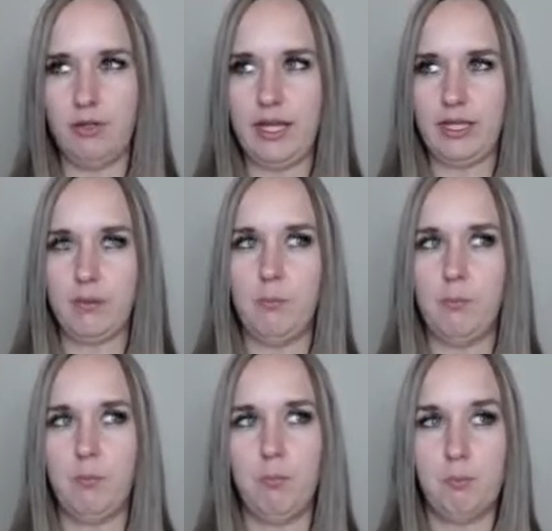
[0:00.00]
like,
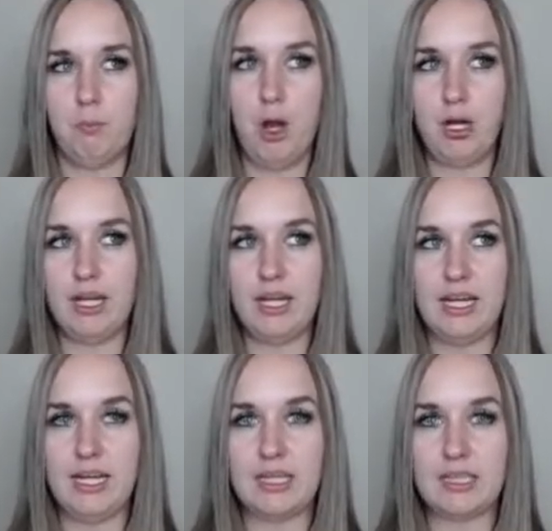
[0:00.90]

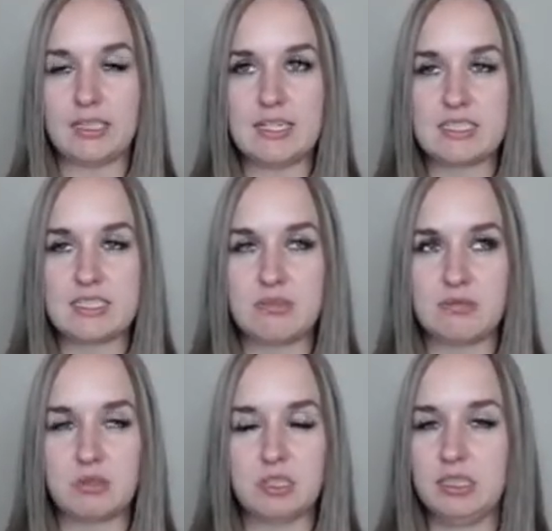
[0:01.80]
marketing isn't
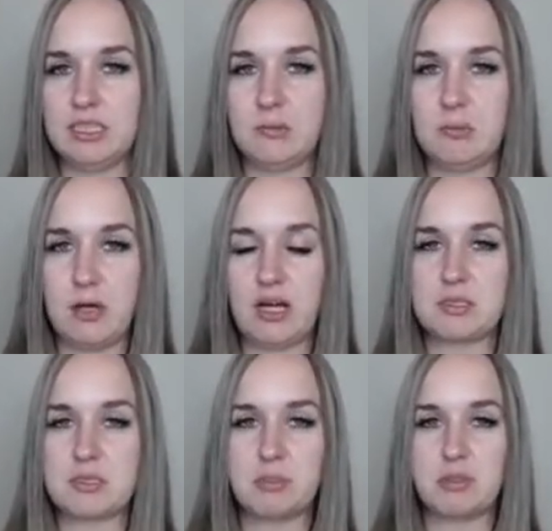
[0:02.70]
really
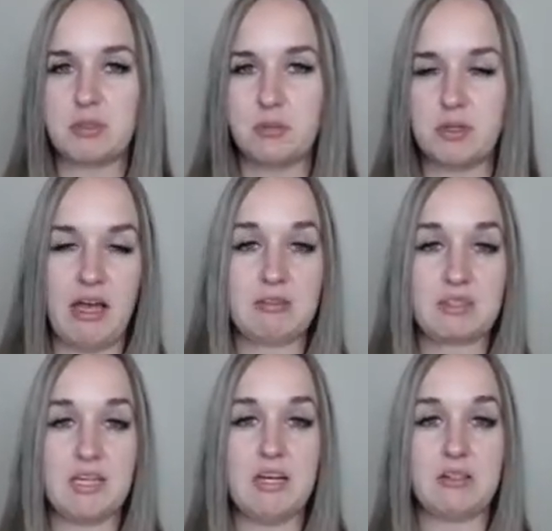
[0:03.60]
possible
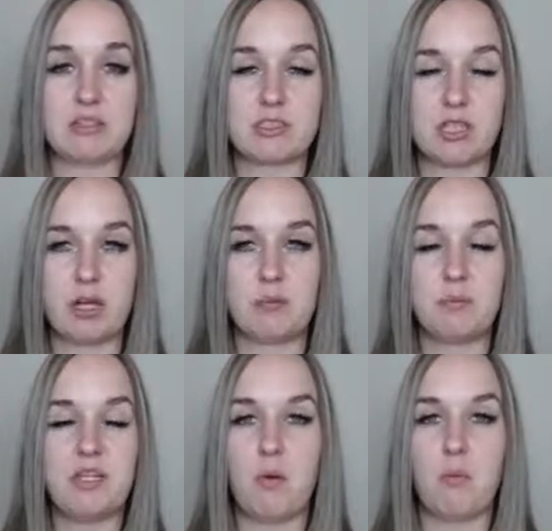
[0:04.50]
without sales, or there'd
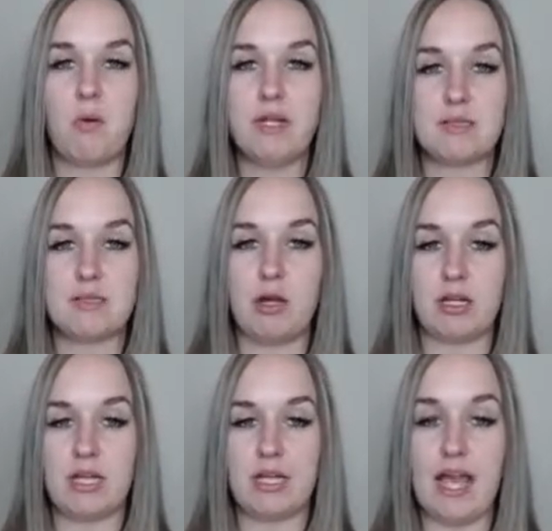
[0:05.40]
be no point to
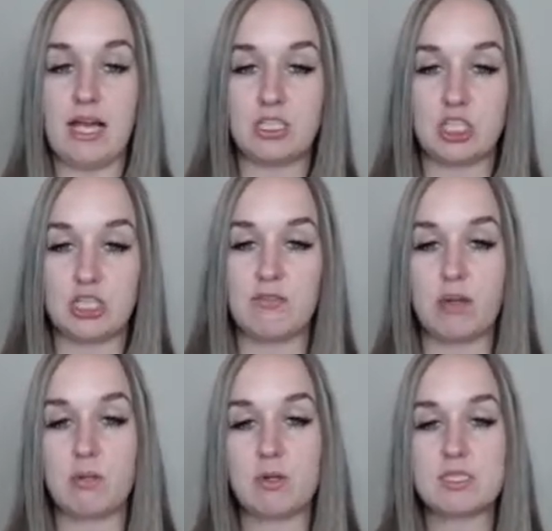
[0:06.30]
marketing actually if
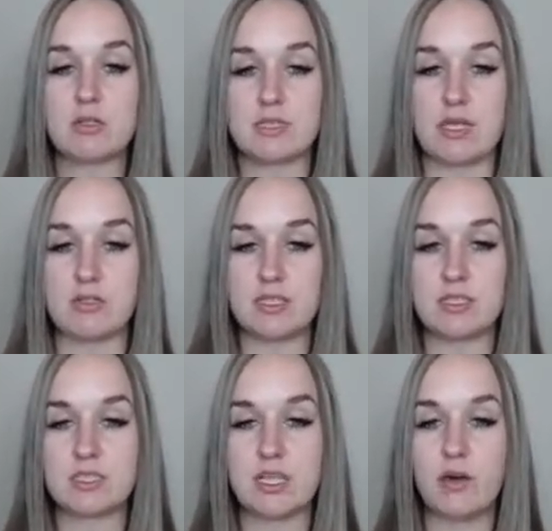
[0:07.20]
there was no sales.
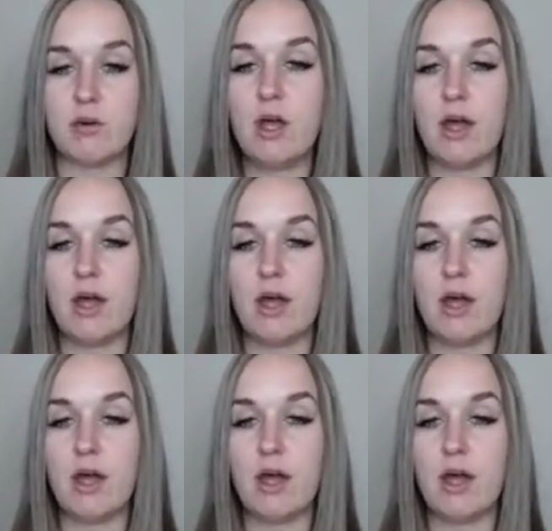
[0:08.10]
And so